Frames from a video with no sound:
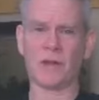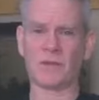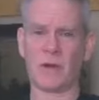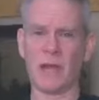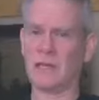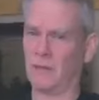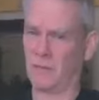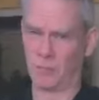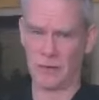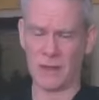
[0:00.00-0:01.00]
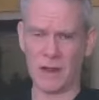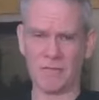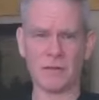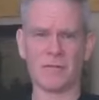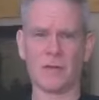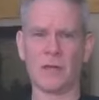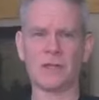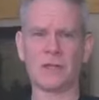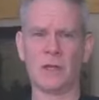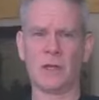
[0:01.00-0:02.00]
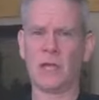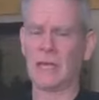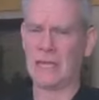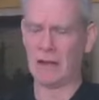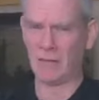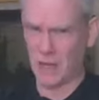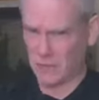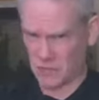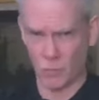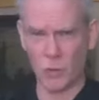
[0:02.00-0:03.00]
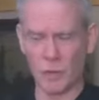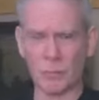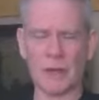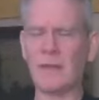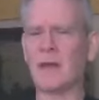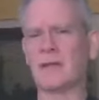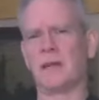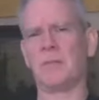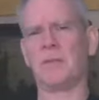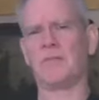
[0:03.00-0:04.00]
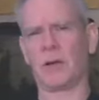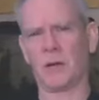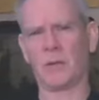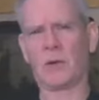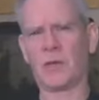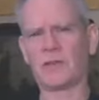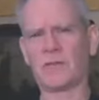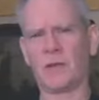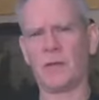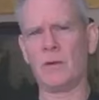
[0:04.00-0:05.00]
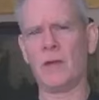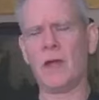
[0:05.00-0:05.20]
right? You ever prayed that for your friends? You ever had someone pray that type of prayer request for you,